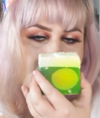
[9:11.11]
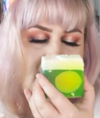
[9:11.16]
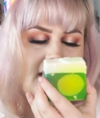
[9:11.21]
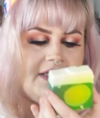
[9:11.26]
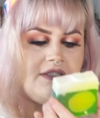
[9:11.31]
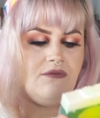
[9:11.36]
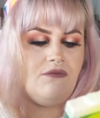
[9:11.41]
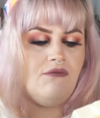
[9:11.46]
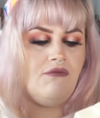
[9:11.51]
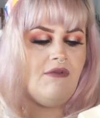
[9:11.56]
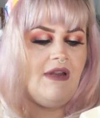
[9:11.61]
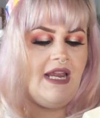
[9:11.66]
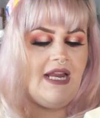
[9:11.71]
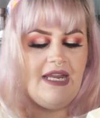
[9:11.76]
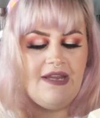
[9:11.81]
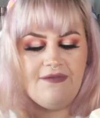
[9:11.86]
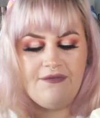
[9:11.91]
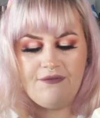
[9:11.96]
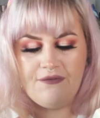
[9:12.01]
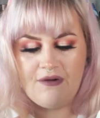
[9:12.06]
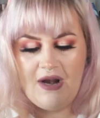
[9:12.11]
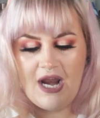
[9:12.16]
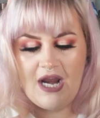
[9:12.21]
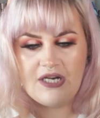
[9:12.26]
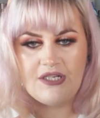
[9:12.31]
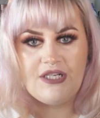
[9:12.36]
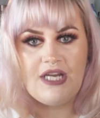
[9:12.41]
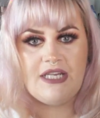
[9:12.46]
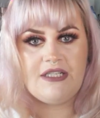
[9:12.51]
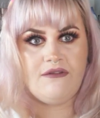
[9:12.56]
It's really
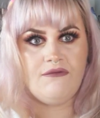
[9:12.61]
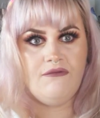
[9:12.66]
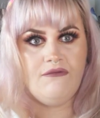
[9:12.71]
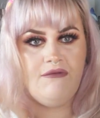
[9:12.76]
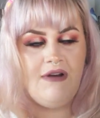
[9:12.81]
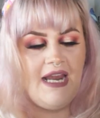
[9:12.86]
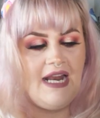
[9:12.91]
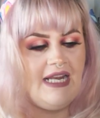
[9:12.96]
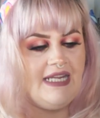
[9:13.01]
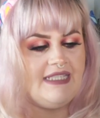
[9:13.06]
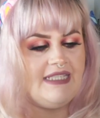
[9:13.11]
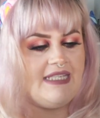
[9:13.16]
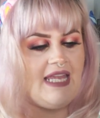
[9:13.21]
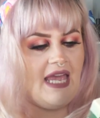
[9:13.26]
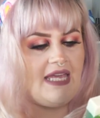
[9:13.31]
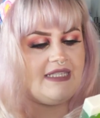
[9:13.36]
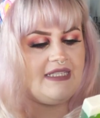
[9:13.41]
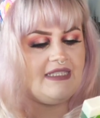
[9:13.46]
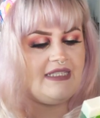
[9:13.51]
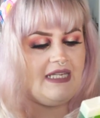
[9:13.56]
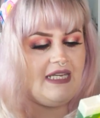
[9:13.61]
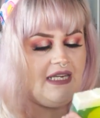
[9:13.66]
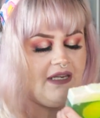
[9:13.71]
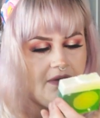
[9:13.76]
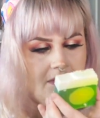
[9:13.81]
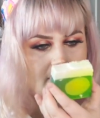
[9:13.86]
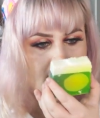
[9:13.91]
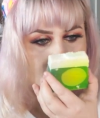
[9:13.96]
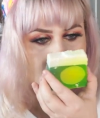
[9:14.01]
fresh, it's really zesty,